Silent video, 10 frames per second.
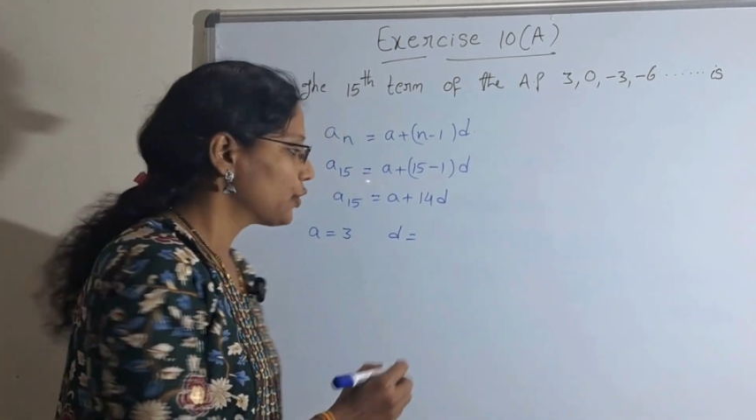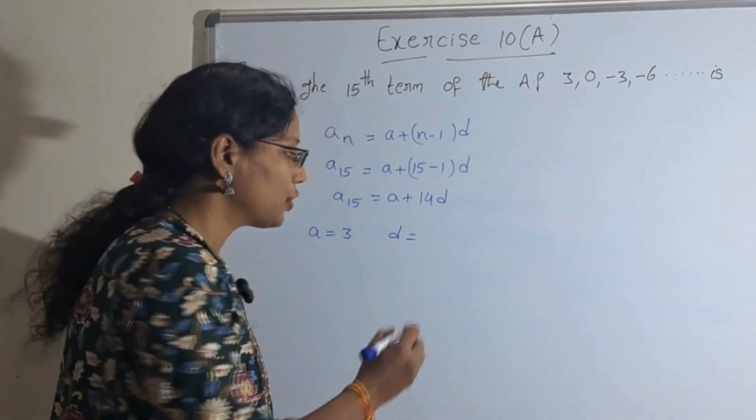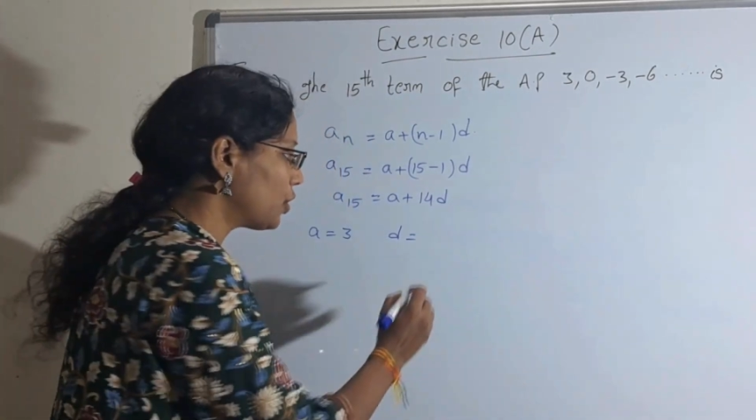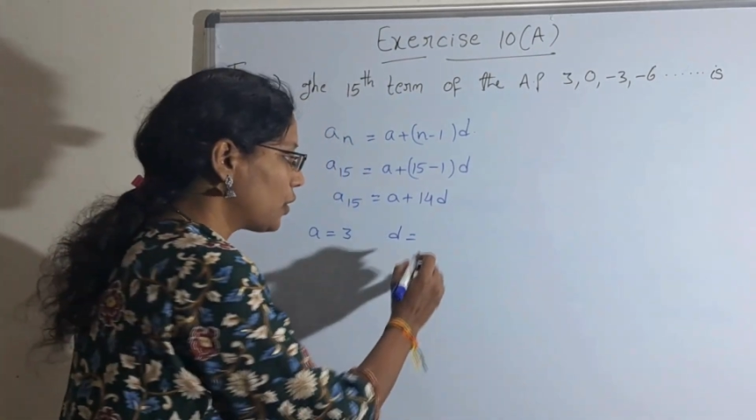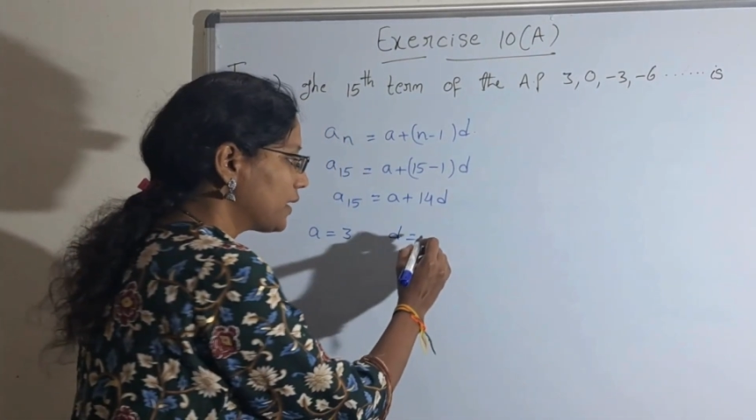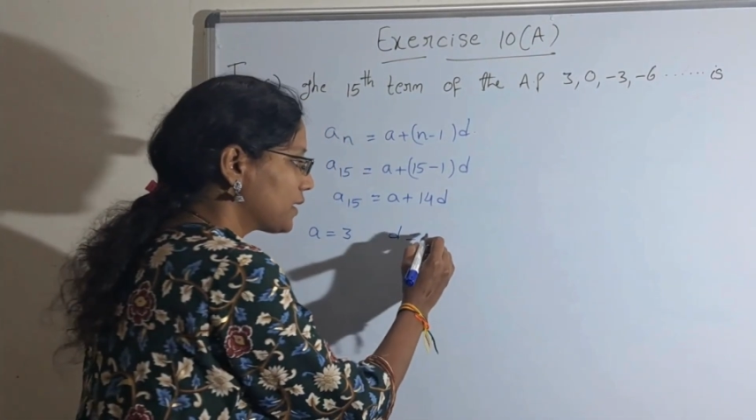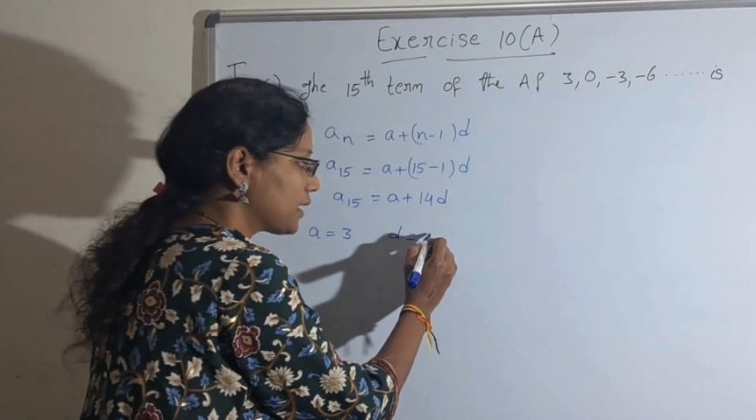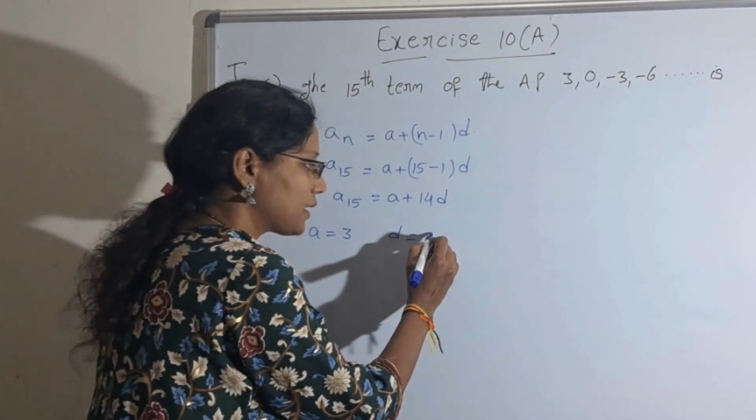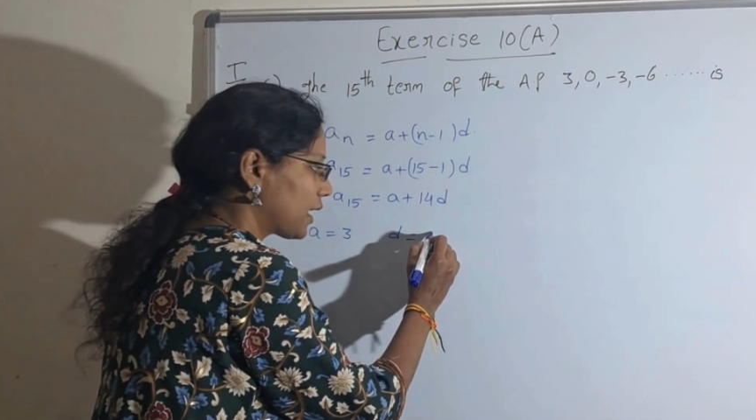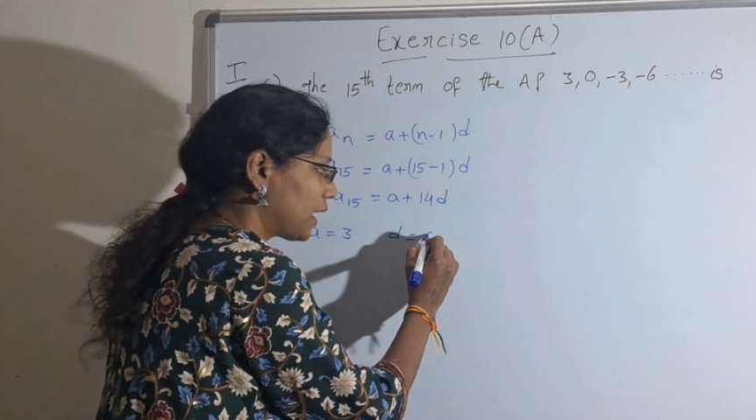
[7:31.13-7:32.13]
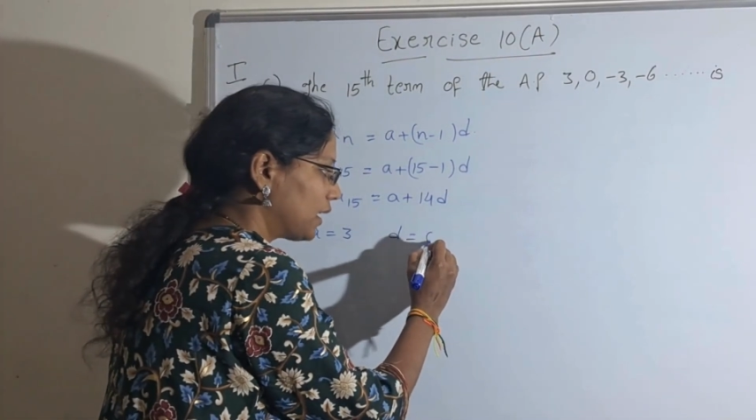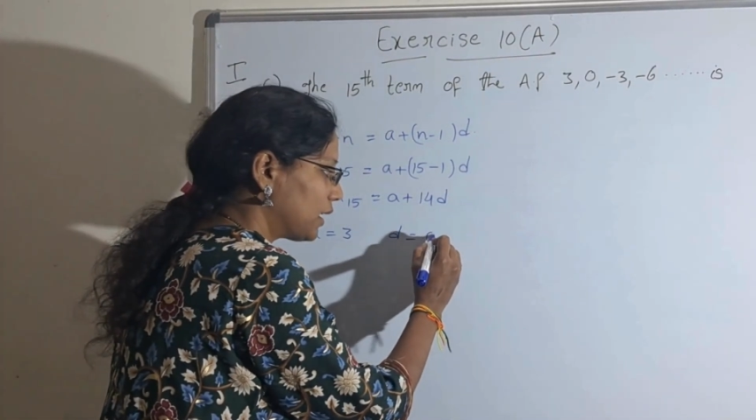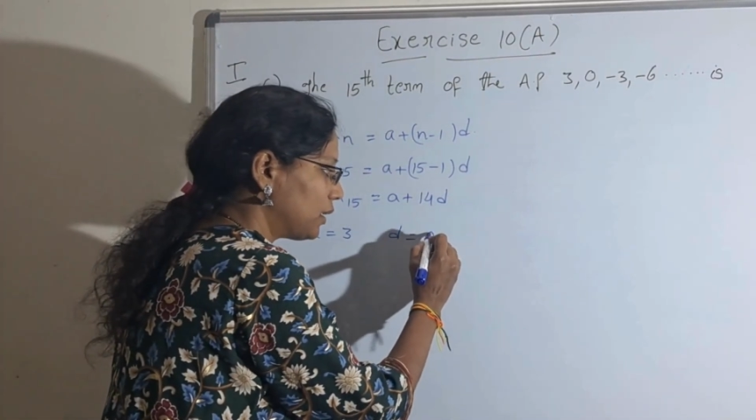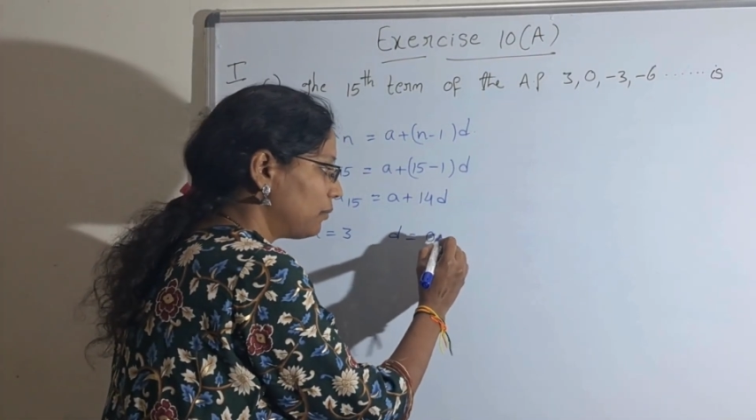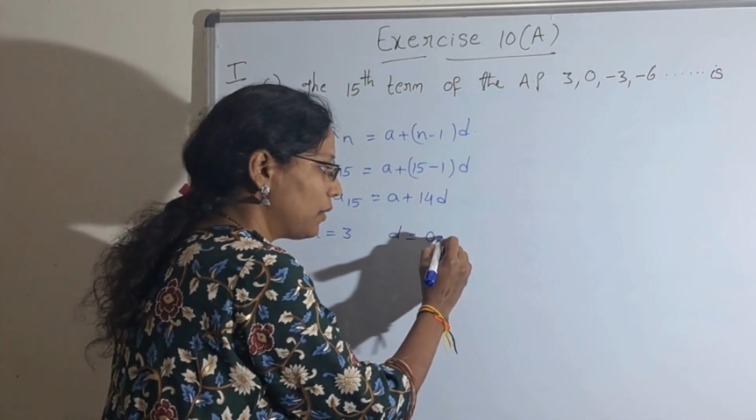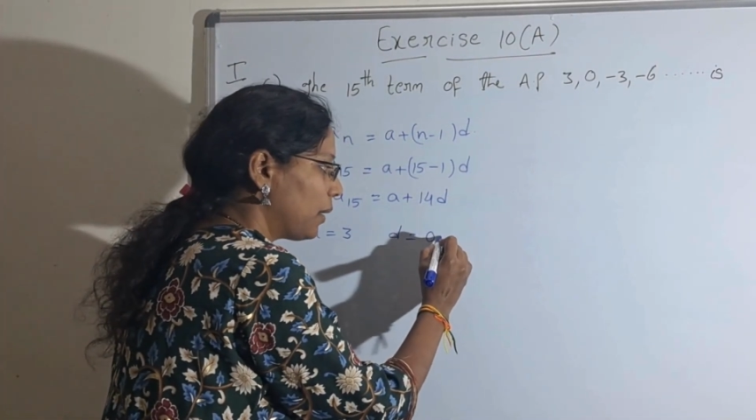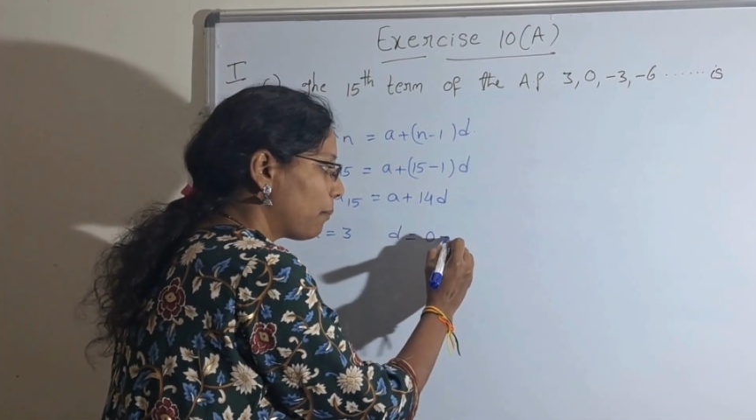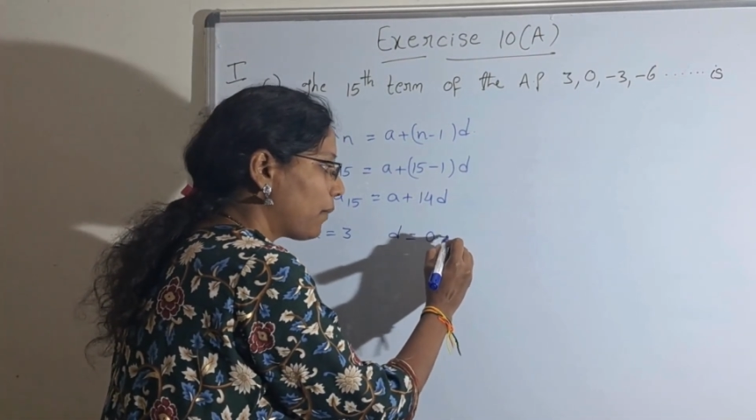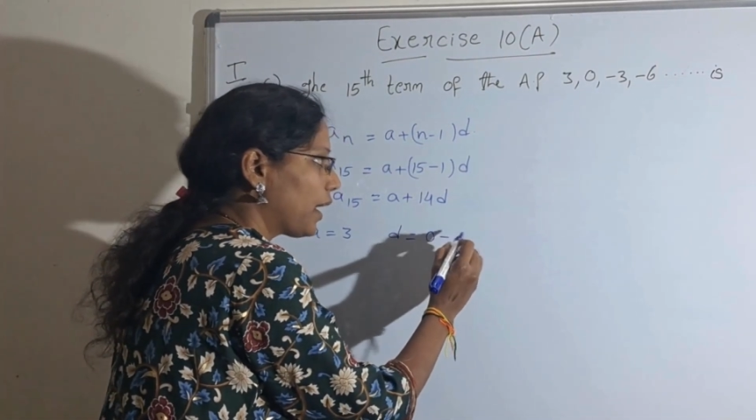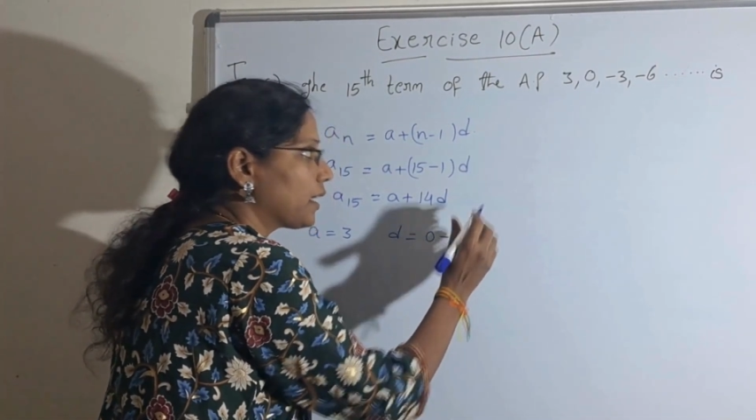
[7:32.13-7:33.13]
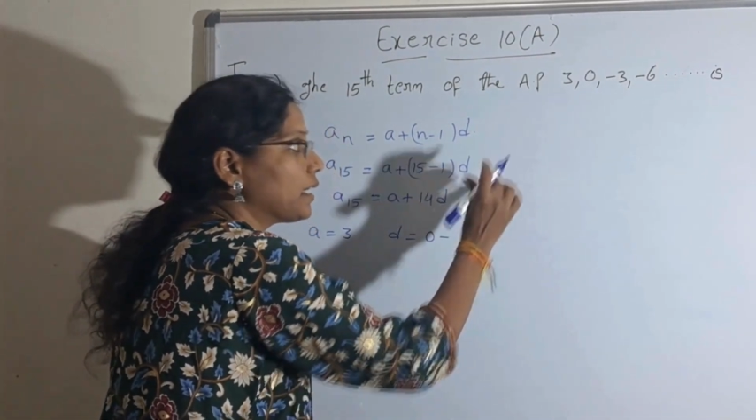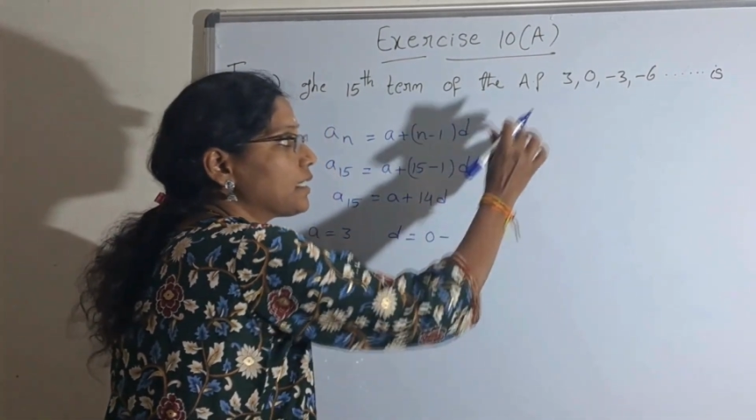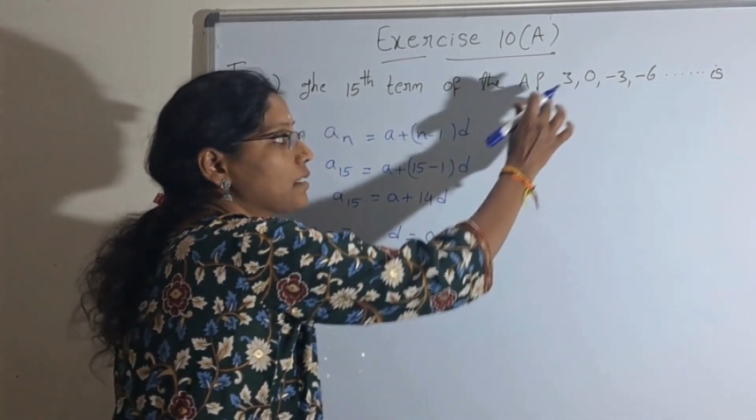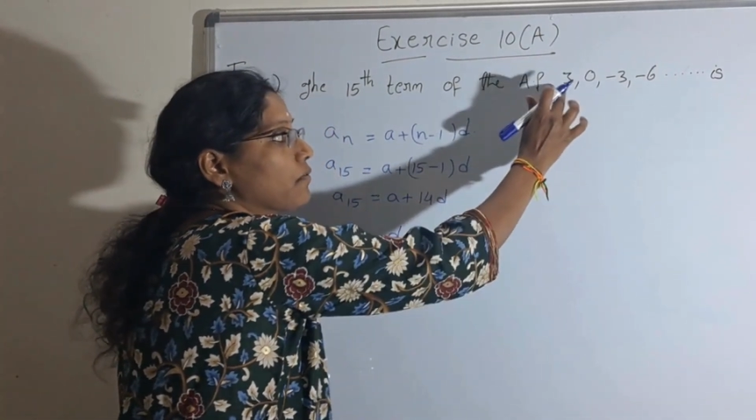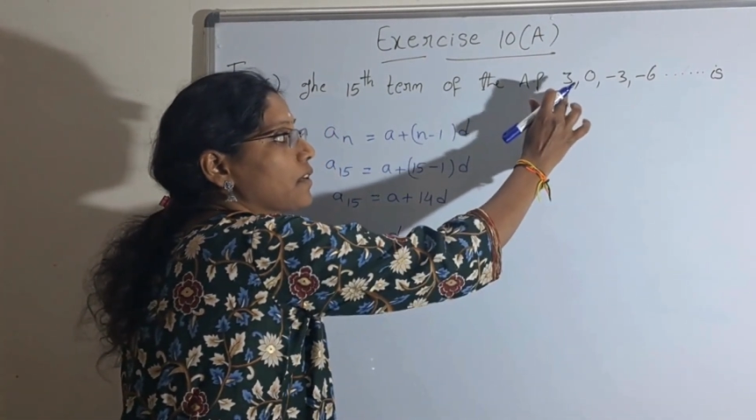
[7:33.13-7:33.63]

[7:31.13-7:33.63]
0 is the second term minus